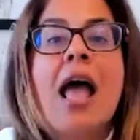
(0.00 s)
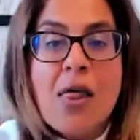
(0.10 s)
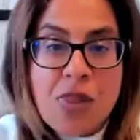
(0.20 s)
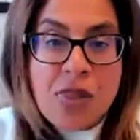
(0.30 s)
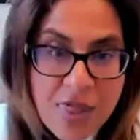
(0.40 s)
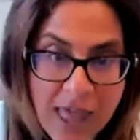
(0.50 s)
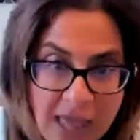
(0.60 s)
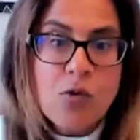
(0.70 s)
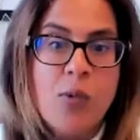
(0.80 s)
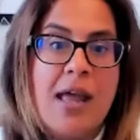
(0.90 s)
and
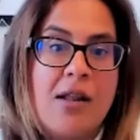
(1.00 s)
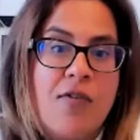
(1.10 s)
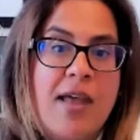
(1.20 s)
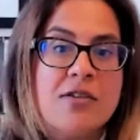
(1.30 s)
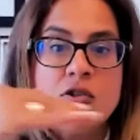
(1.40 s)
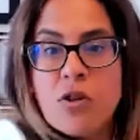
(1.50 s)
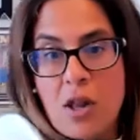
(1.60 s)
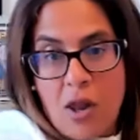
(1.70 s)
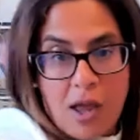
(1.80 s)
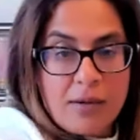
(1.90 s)
then it will advance to
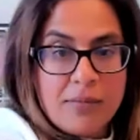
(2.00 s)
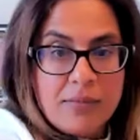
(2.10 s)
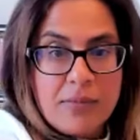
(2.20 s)
the line.